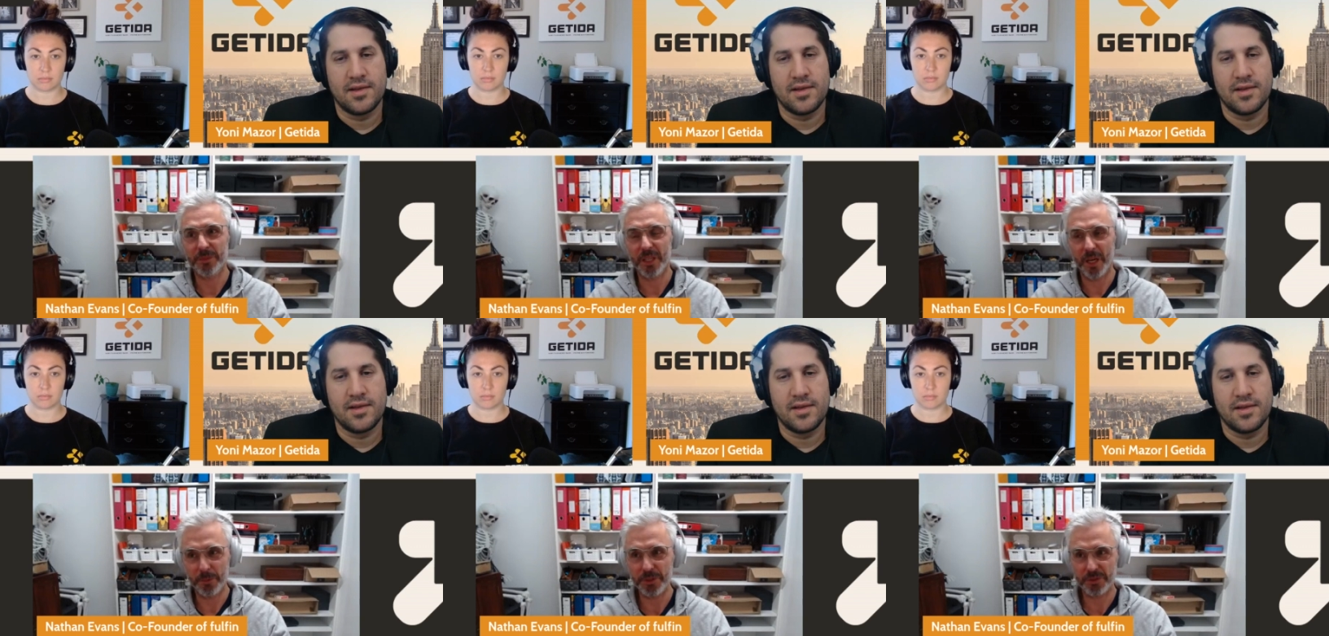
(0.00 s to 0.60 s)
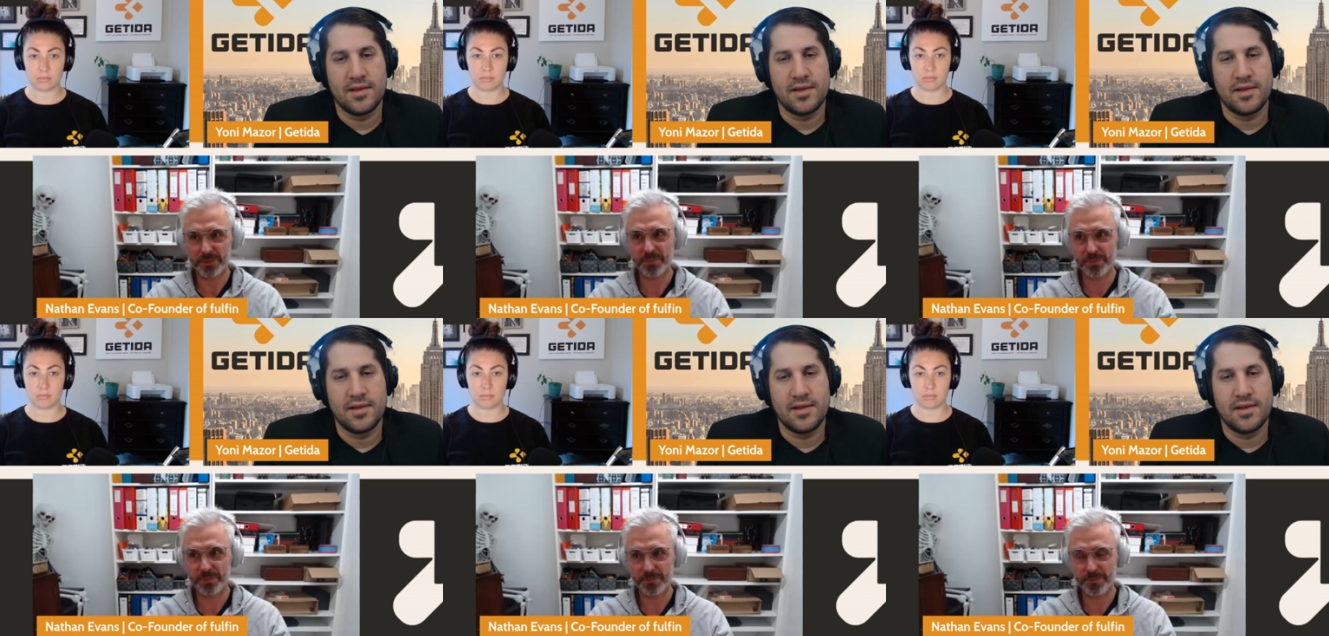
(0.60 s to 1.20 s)
Speaker 1: comes in. I was
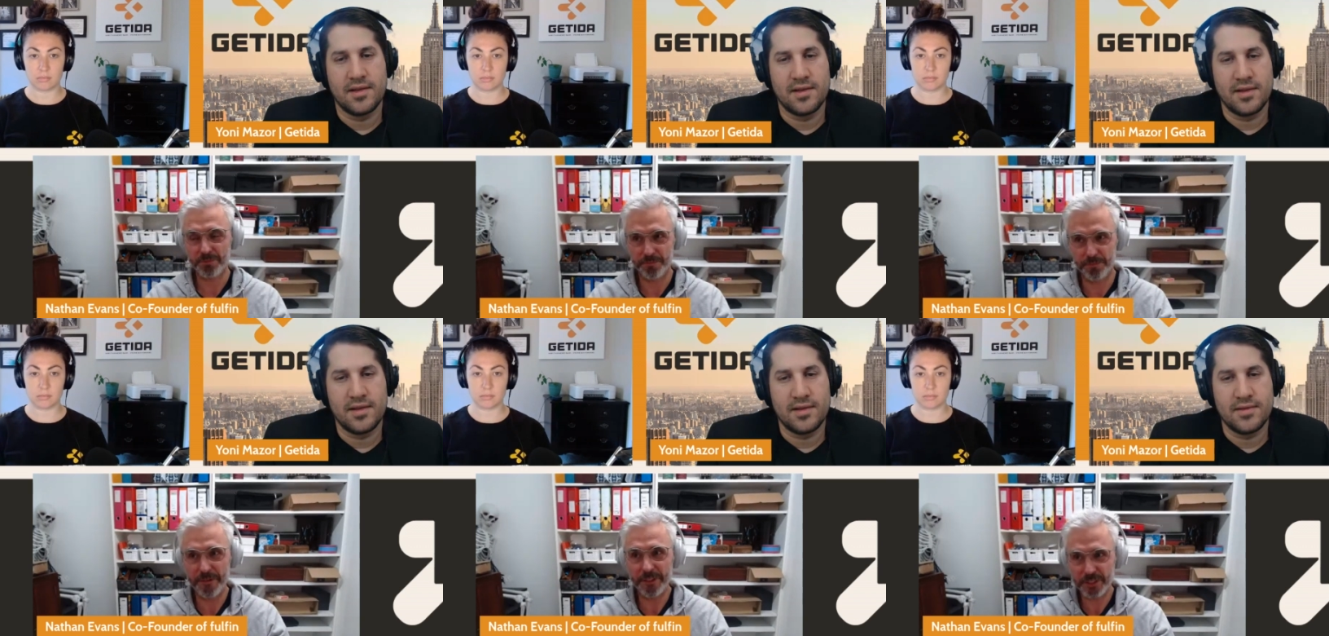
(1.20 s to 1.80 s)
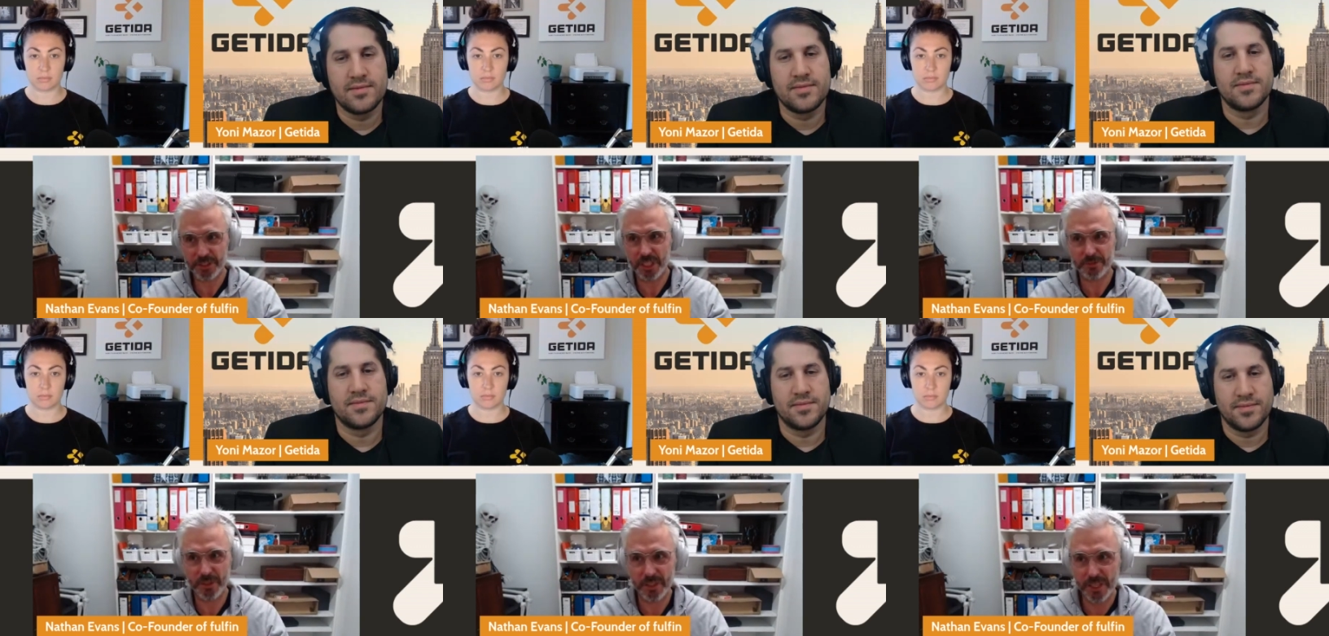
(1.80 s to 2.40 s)
very
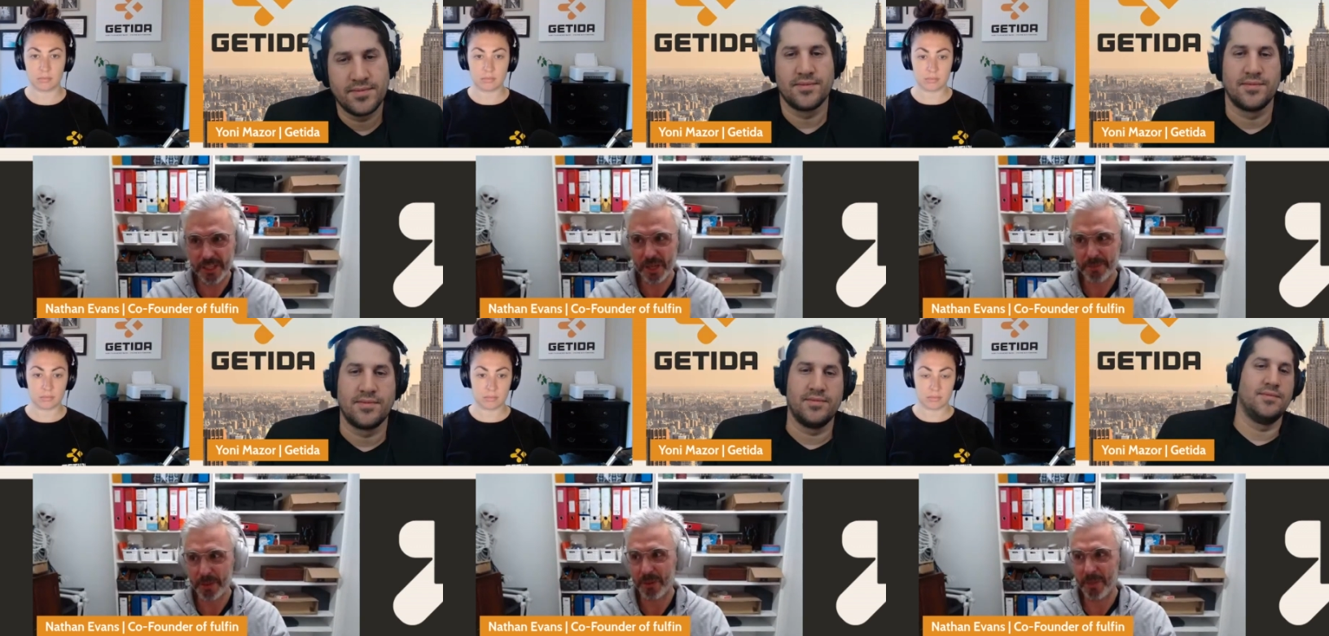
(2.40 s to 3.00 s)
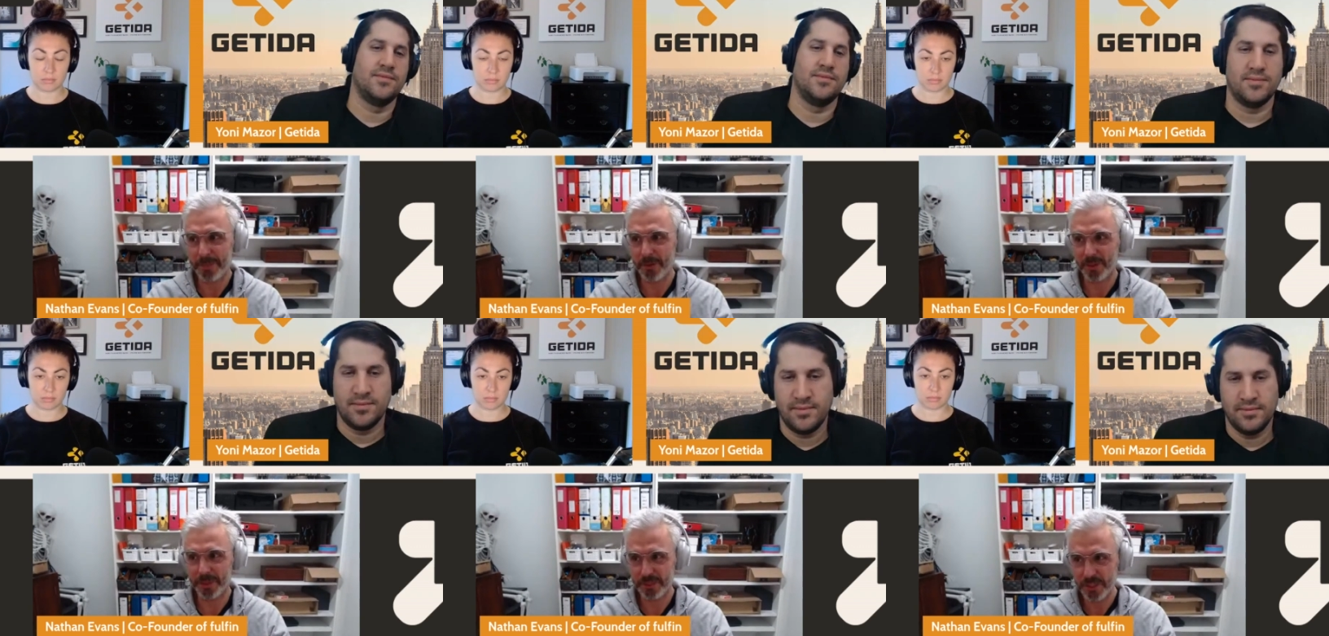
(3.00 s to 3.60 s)
successful in it. I built I built
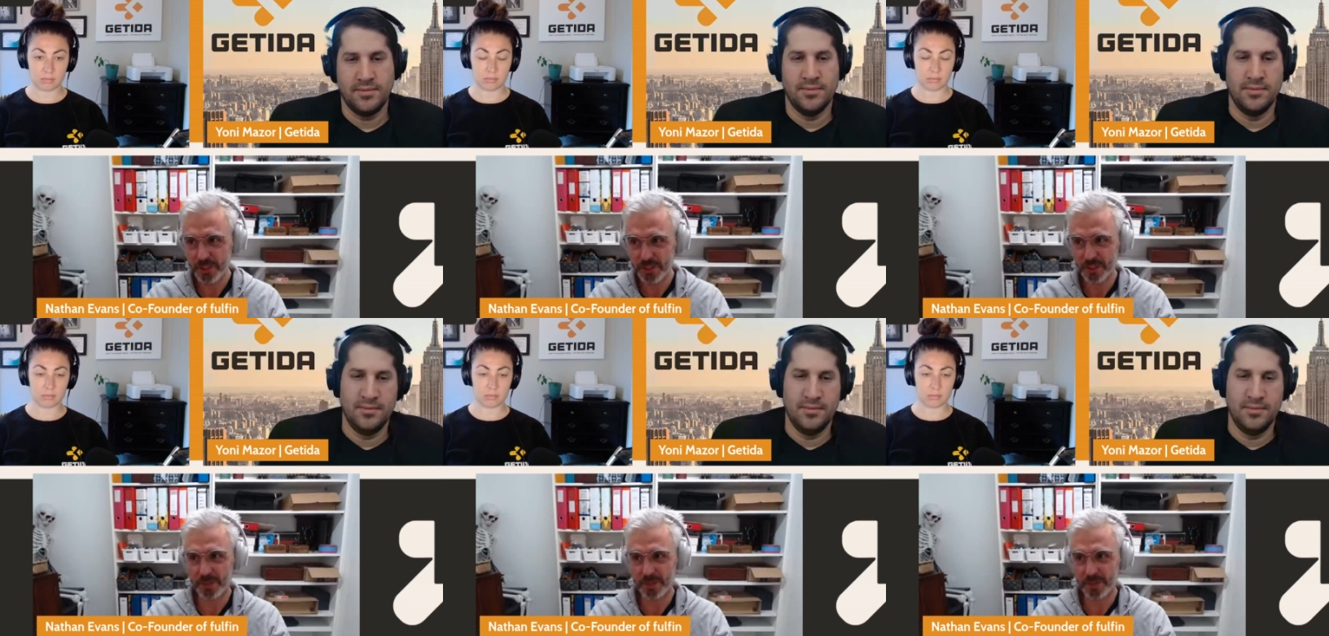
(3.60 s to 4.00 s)
the business.